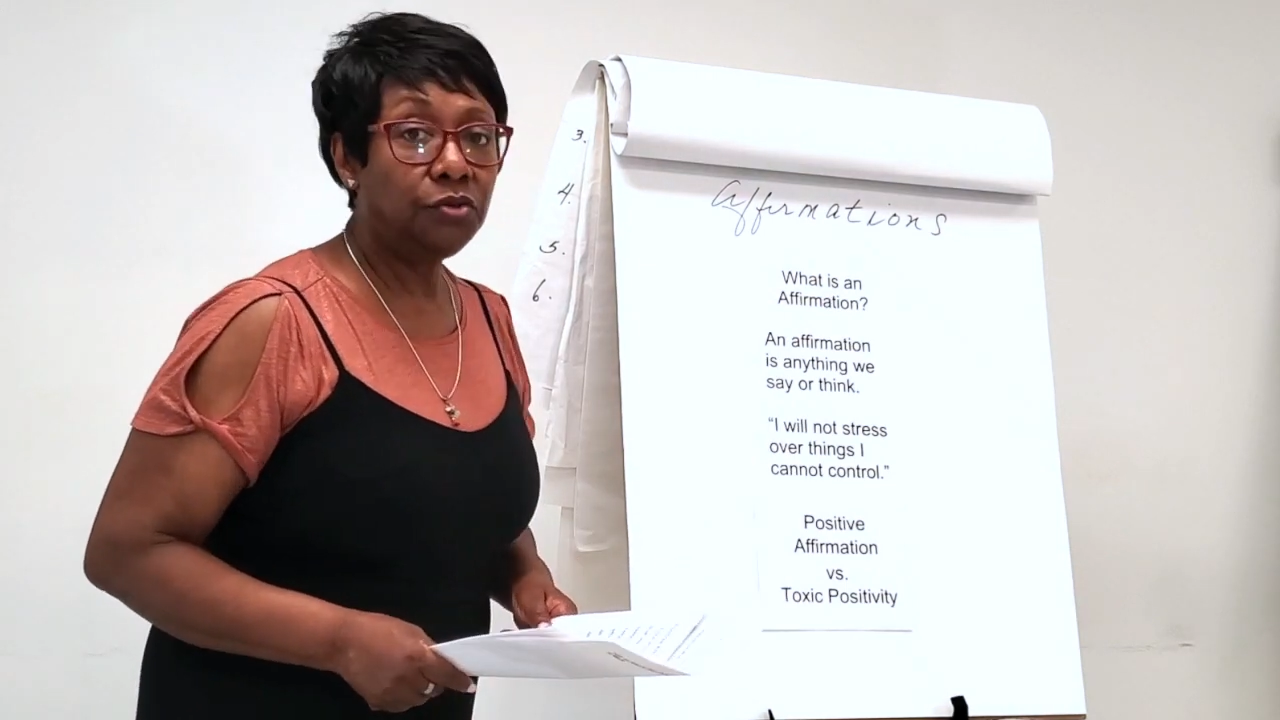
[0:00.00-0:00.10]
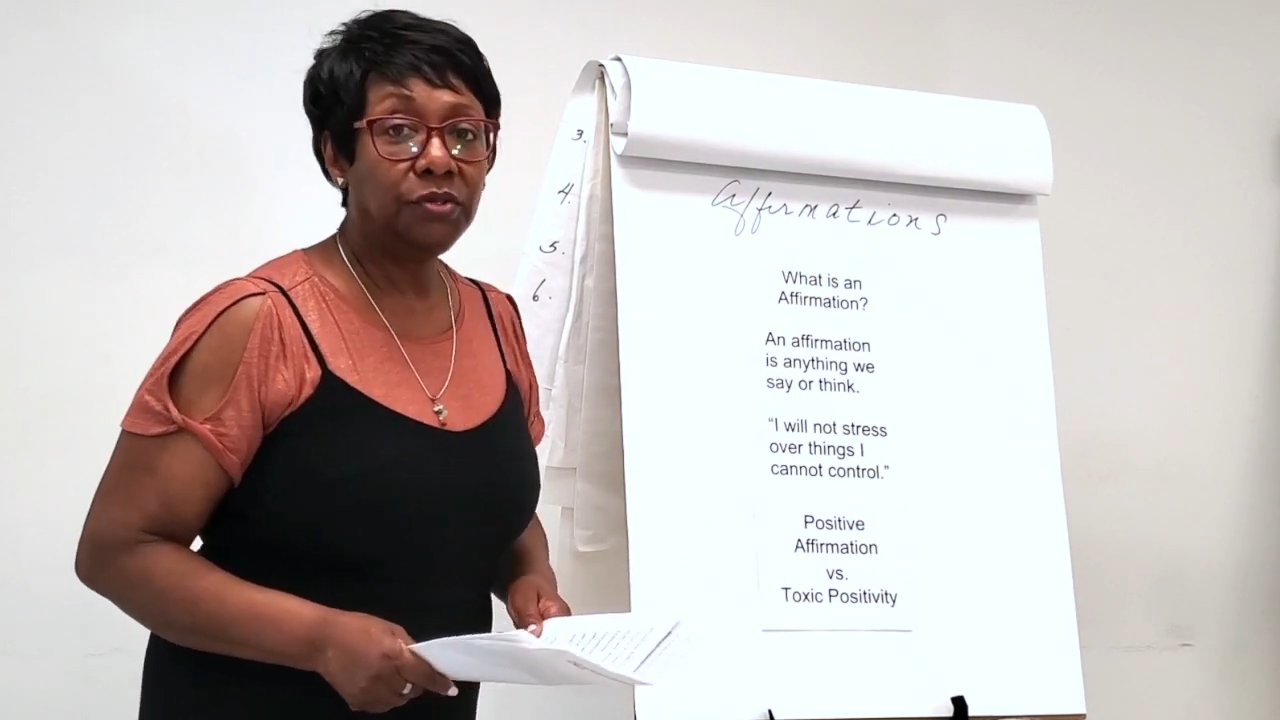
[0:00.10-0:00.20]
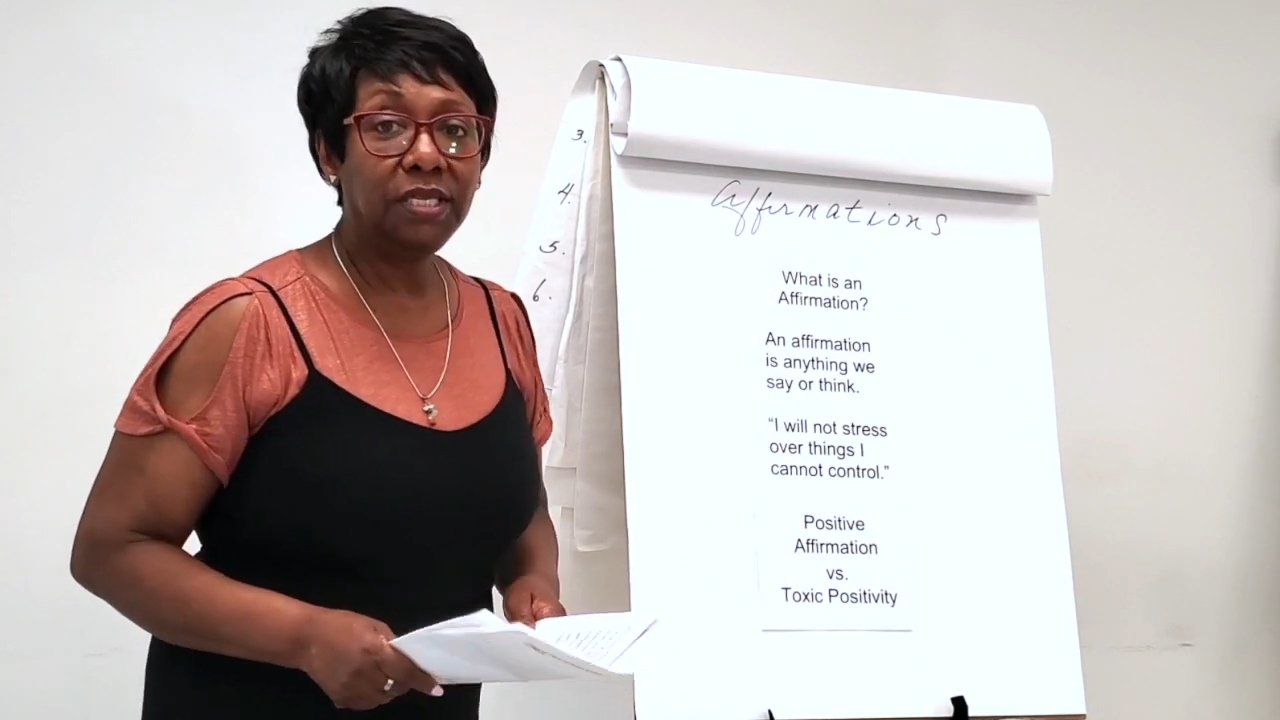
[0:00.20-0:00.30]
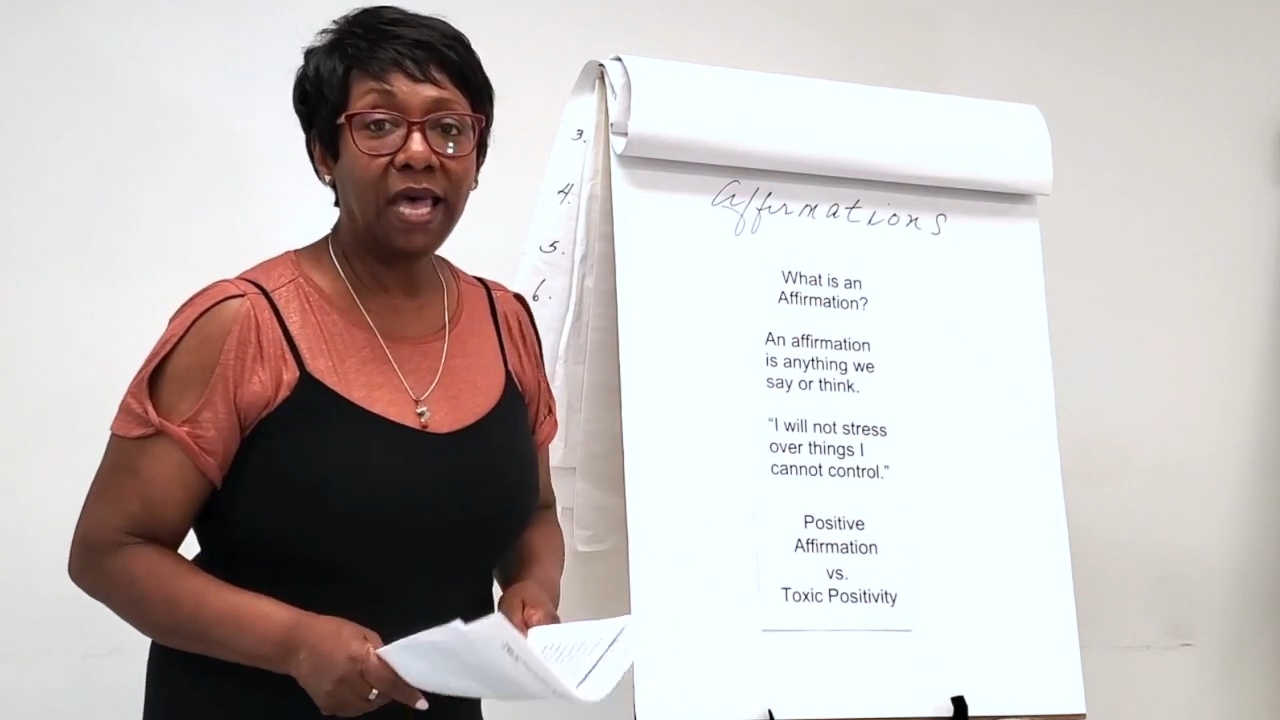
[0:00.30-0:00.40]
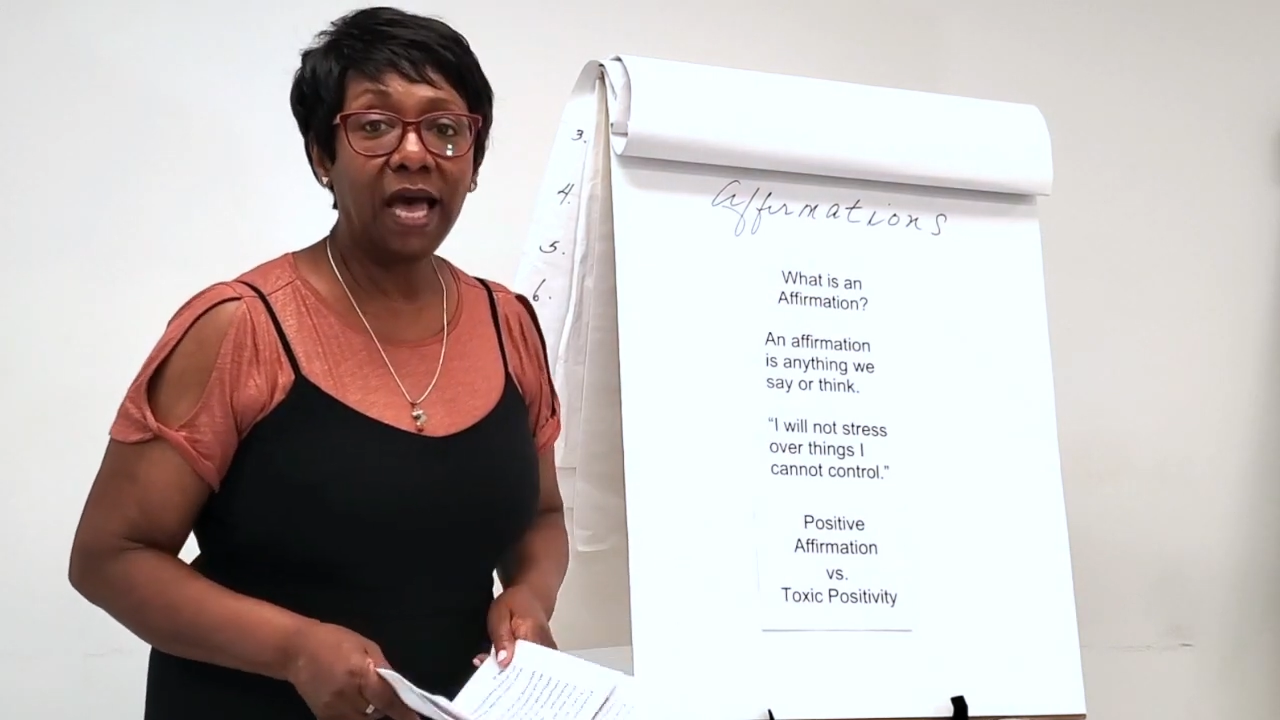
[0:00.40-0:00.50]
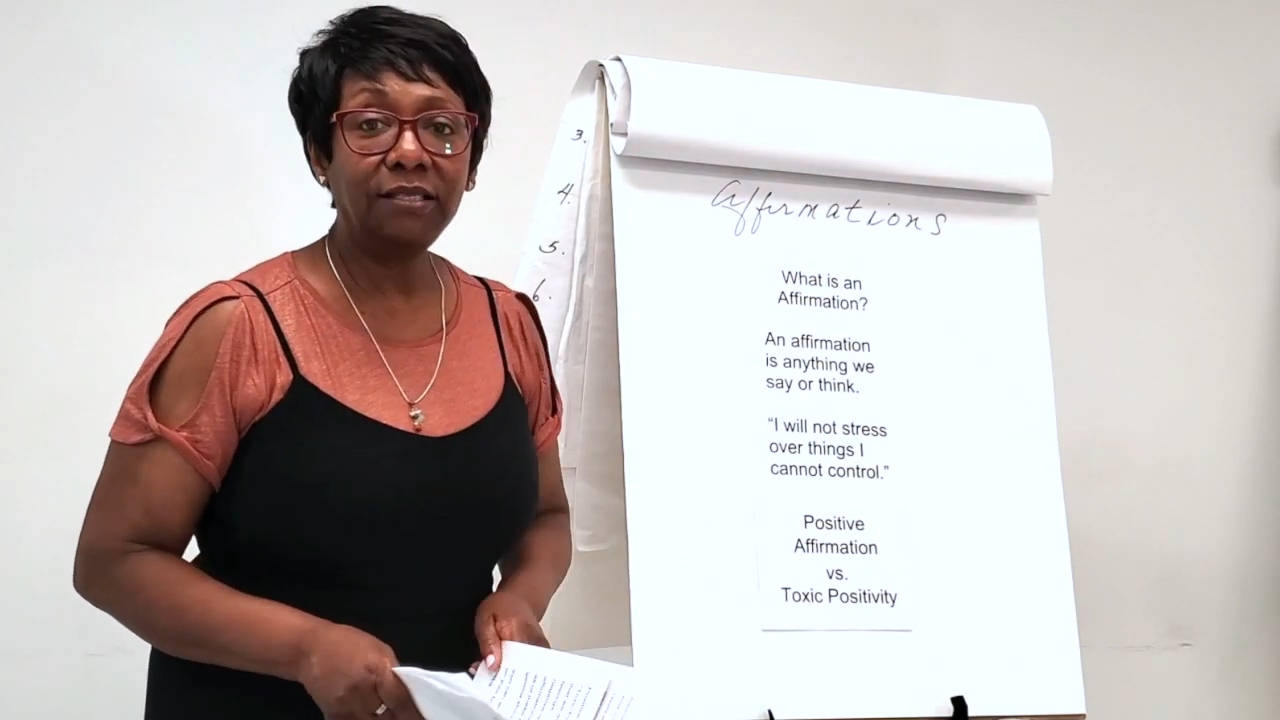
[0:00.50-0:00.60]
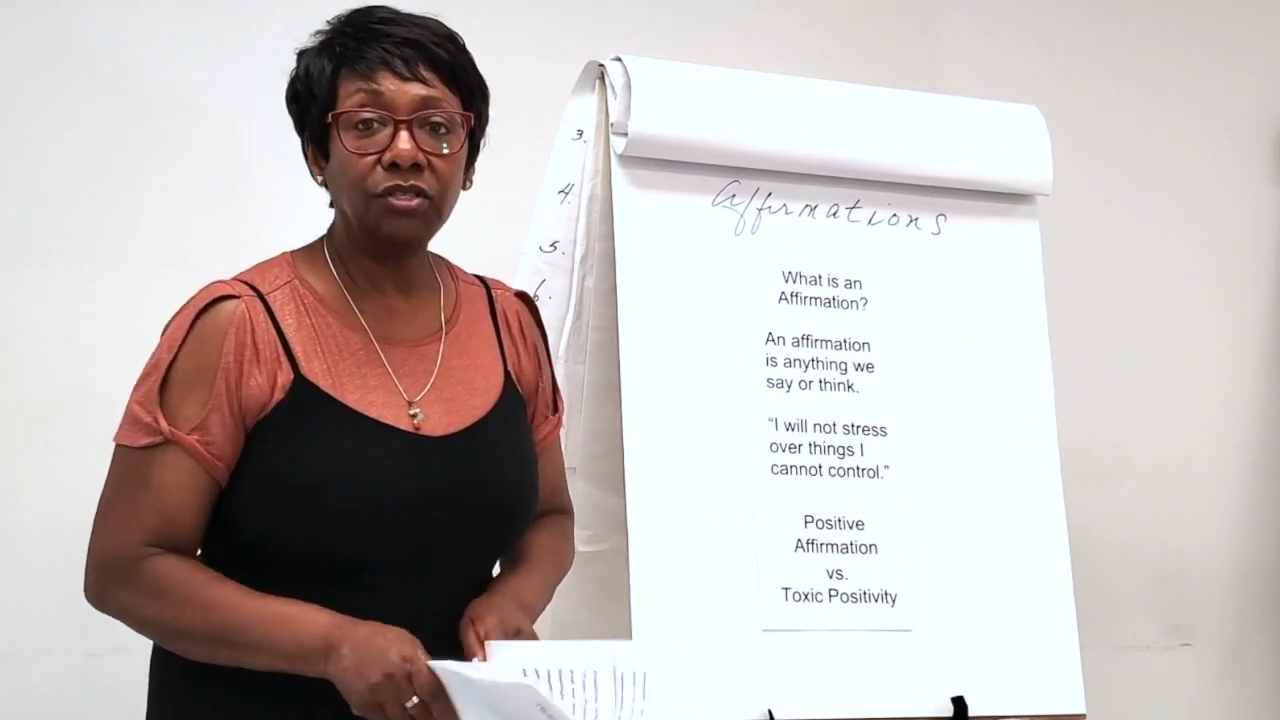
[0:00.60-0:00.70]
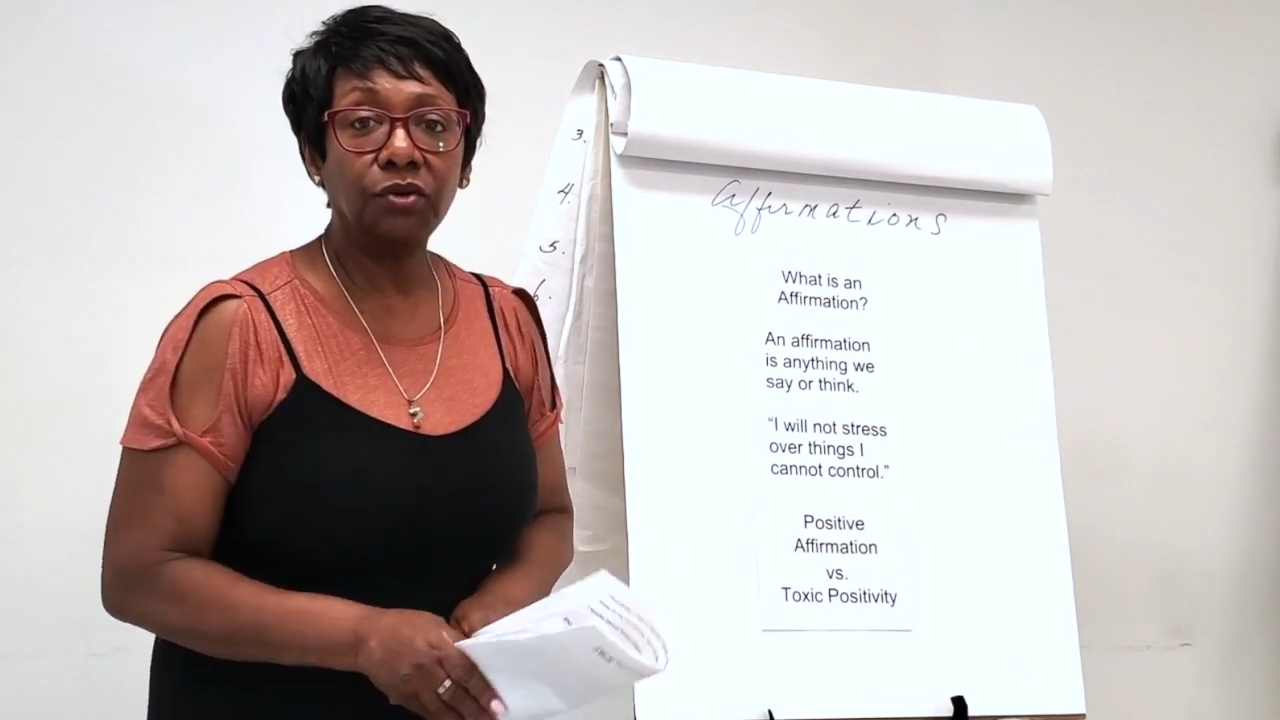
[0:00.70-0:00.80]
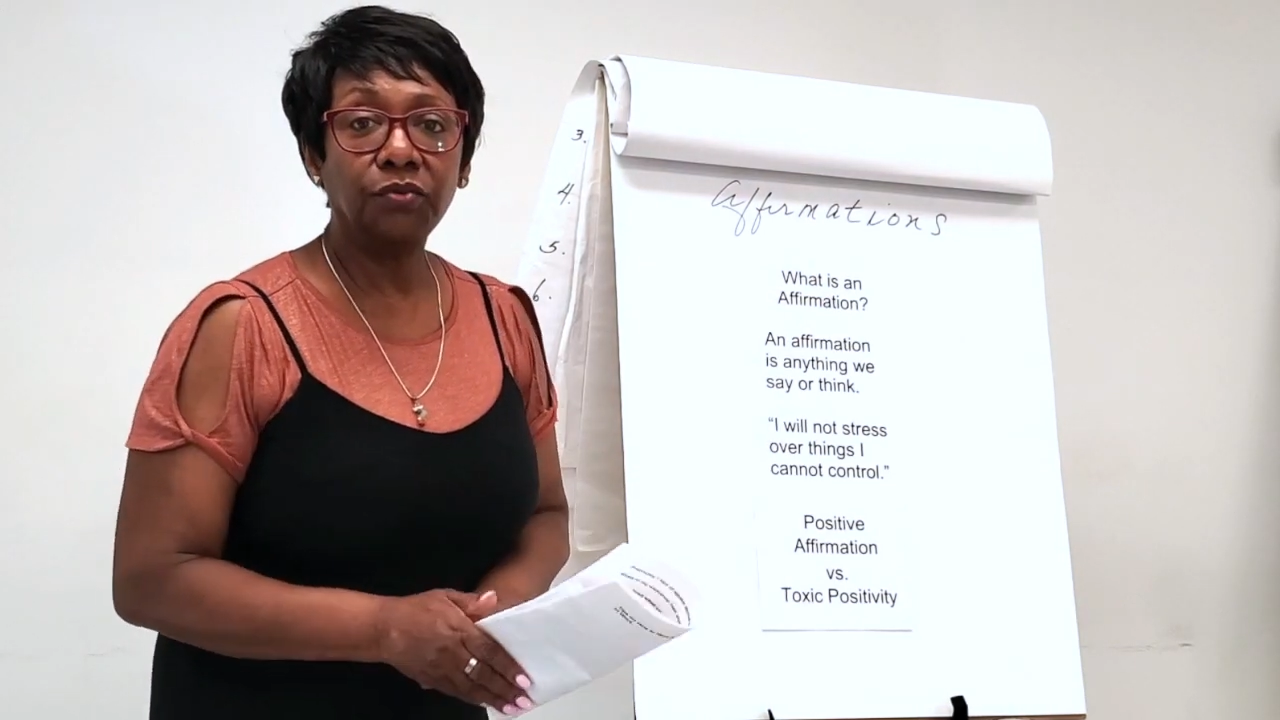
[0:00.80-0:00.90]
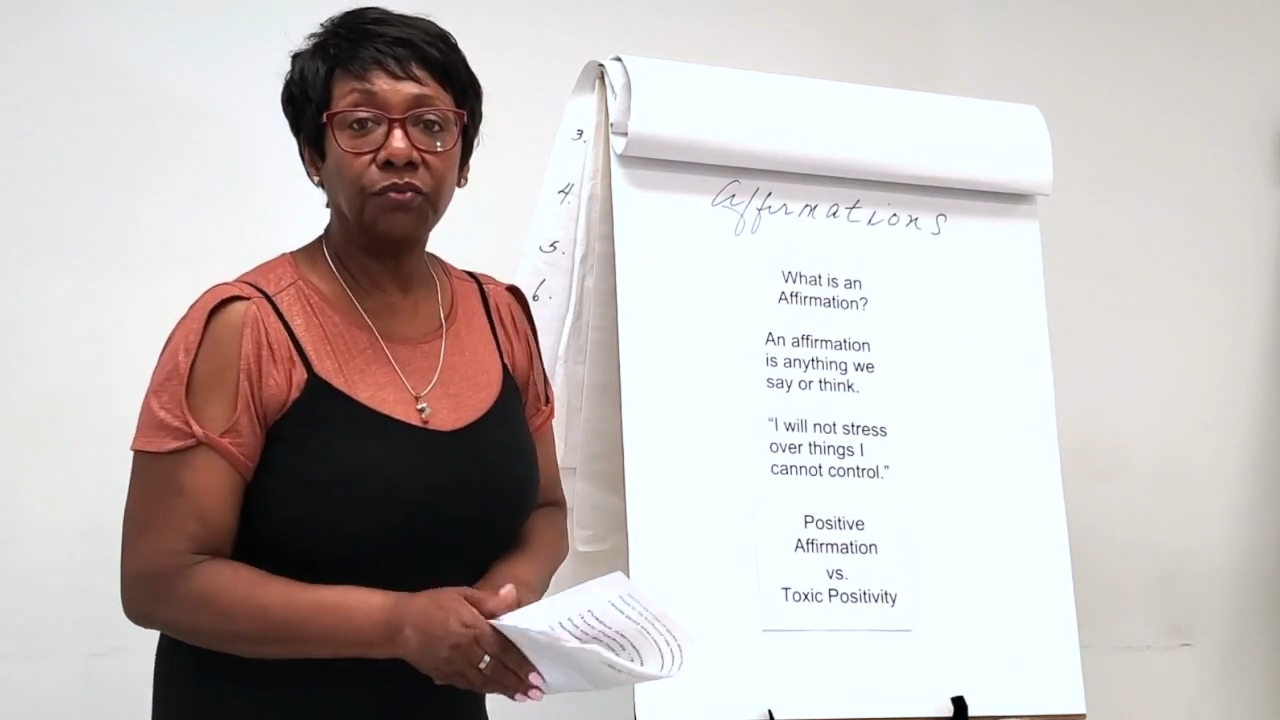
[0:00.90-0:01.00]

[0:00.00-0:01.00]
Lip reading: to not